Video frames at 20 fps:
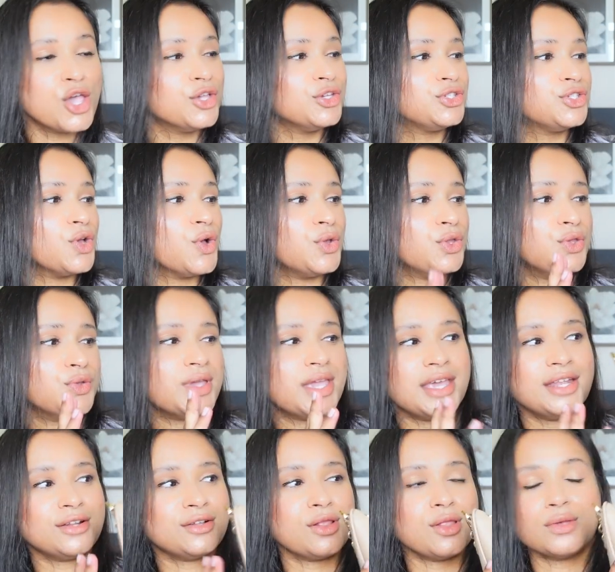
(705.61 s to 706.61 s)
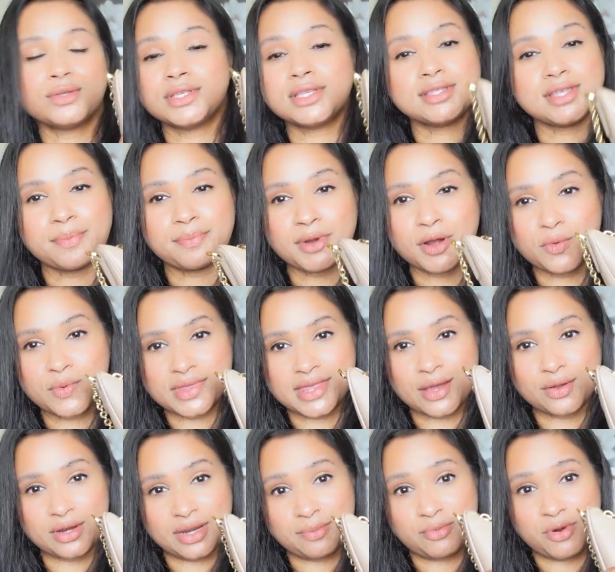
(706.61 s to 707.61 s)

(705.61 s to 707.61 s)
so you can close the zipper without any